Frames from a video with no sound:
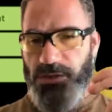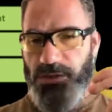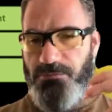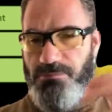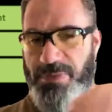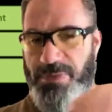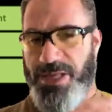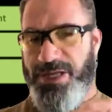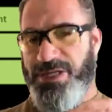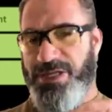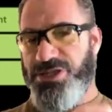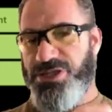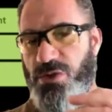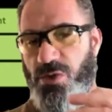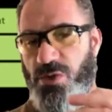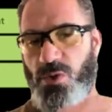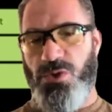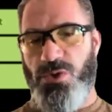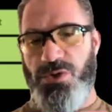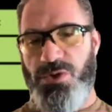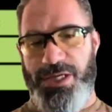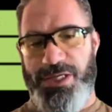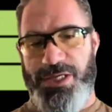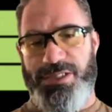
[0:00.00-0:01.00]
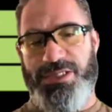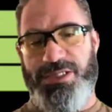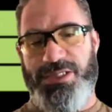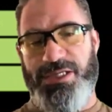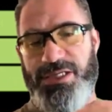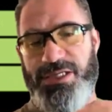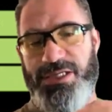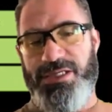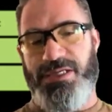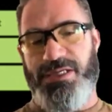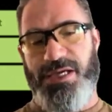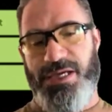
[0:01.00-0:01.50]
managing all that
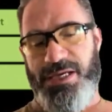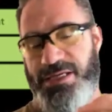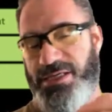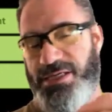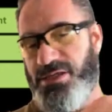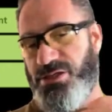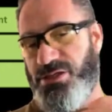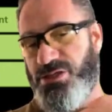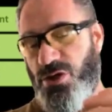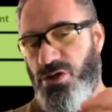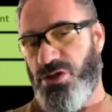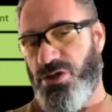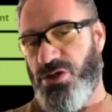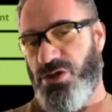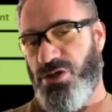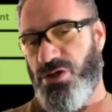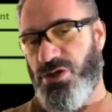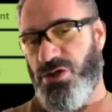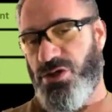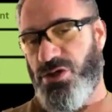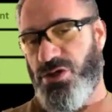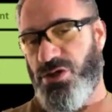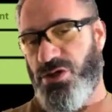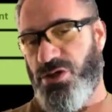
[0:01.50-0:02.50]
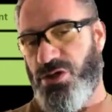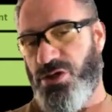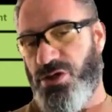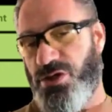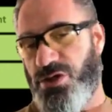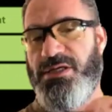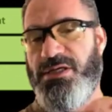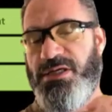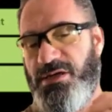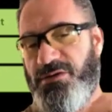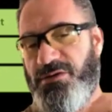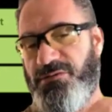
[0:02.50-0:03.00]
in a documented
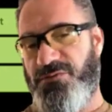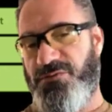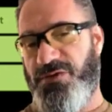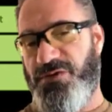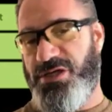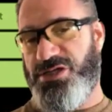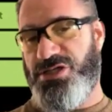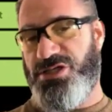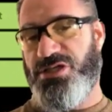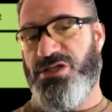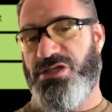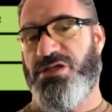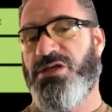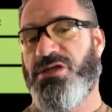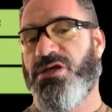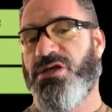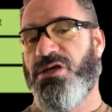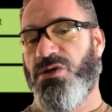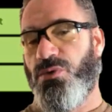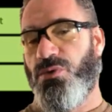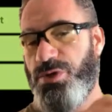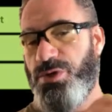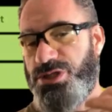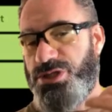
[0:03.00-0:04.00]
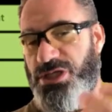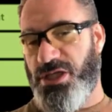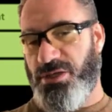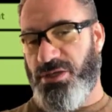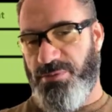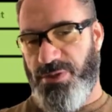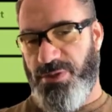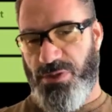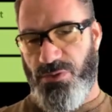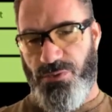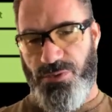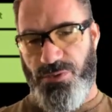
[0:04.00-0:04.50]
fashion, which
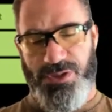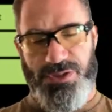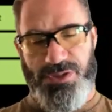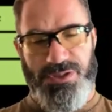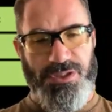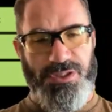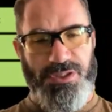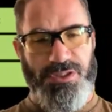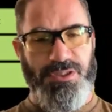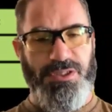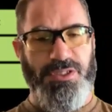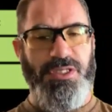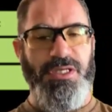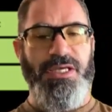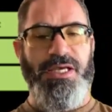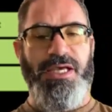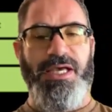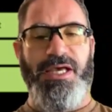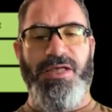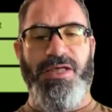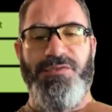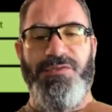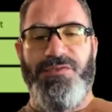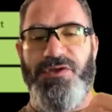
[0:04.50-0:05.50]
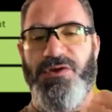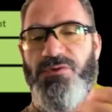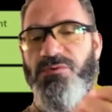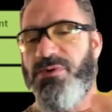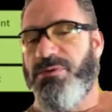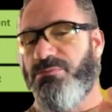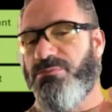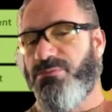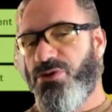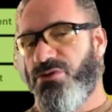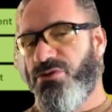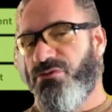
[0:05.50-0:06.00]
can be audited. And then we
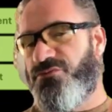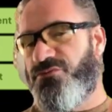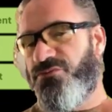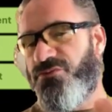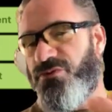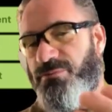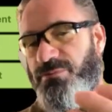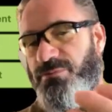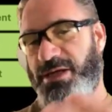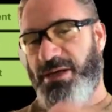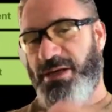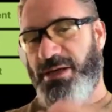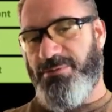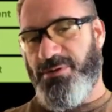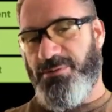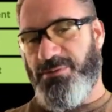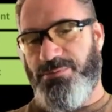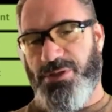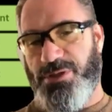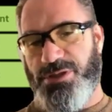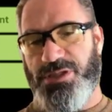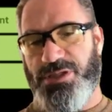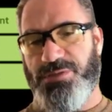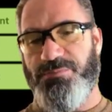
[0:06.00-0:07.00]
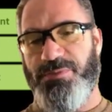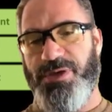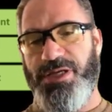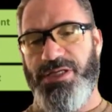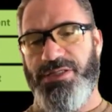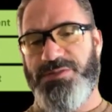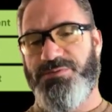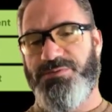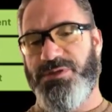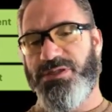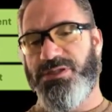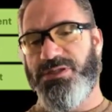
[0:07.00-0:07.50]
moved from capital project
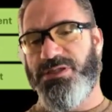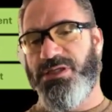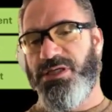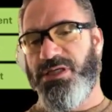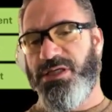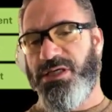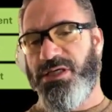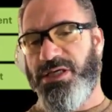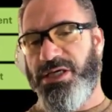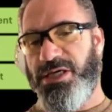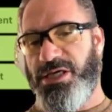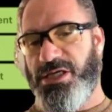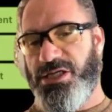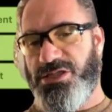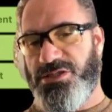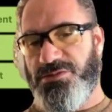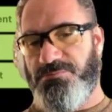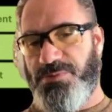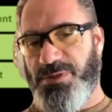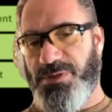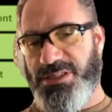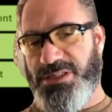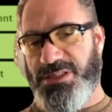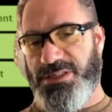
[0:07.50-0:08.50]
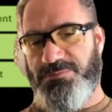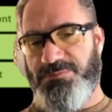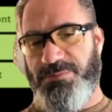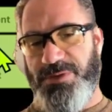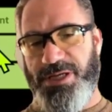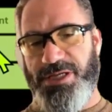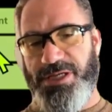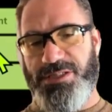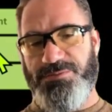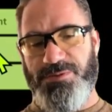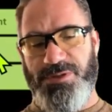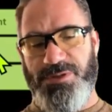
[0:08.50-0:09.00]
management into business
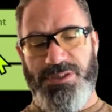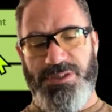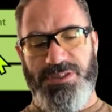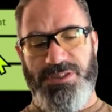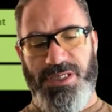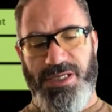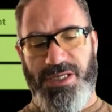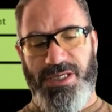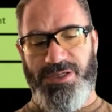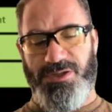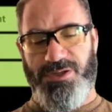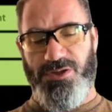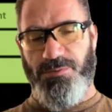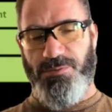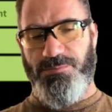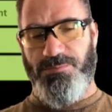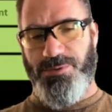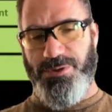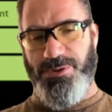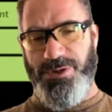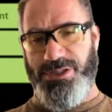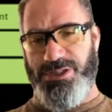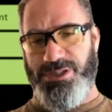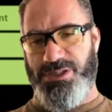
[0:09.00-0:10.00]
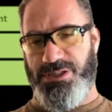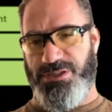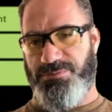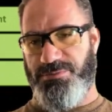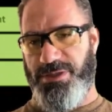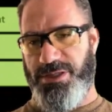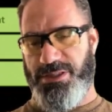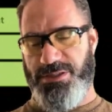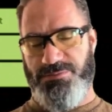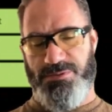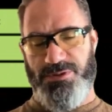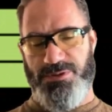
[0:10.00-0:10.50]
management and operations
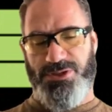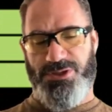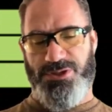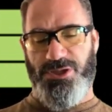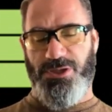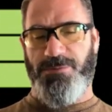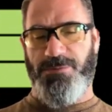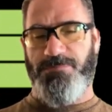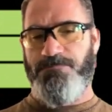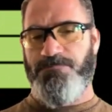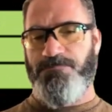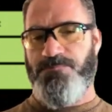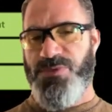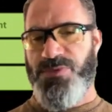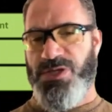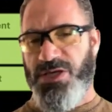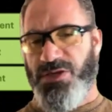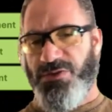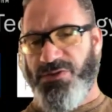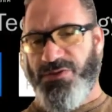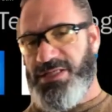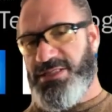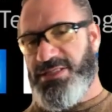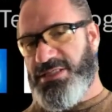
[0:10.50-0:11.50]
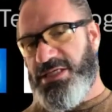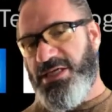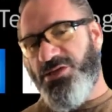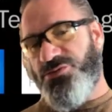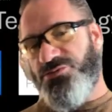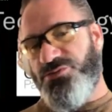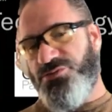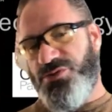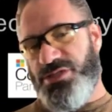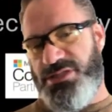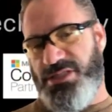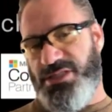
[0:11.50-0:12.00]
management. So that's
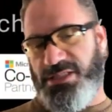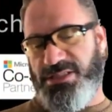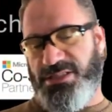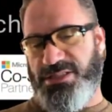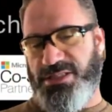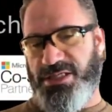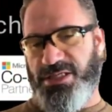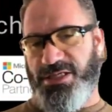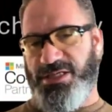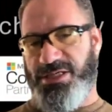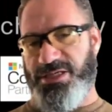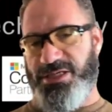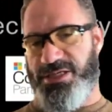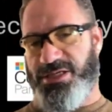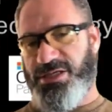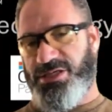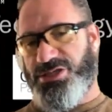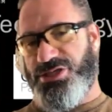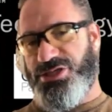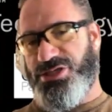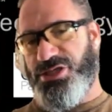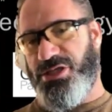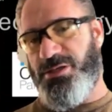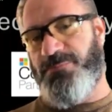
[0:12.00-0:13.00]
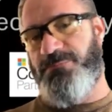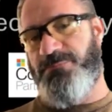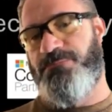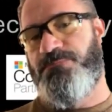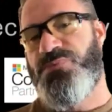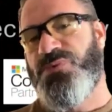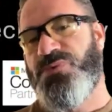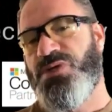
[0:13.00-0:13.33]
KEY360 in a nutshell.